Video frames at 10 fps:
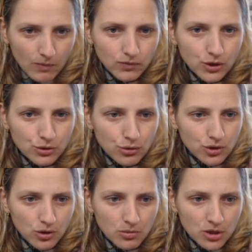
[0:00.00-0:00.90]
This was
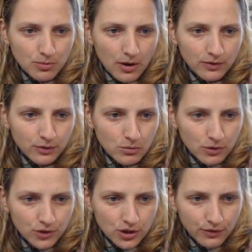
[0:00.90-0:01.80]
so much powerful
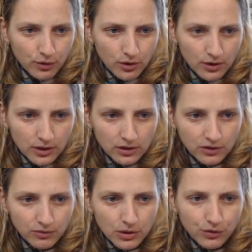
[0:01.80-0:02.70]
move C4,
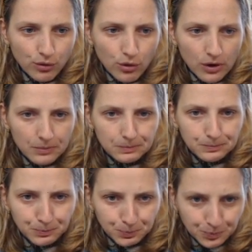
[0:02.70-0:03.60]
and before
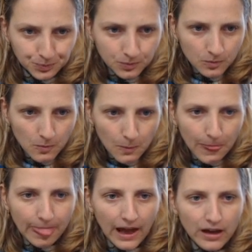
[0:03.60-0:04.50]

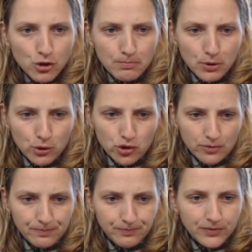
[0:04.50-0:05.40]
you
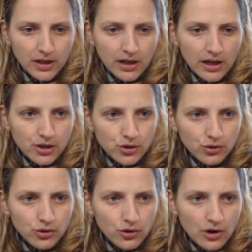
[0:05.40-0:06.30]
push, and
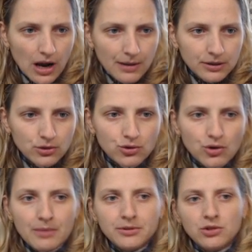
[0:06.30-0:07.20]
soon you're coming to
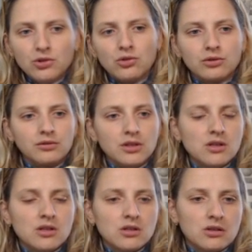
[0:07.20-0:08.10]
trap the rook. This
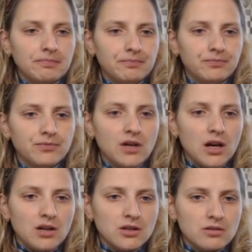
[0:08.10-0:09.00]
is
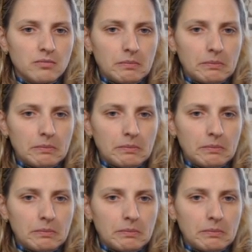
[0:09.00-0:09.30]
nice.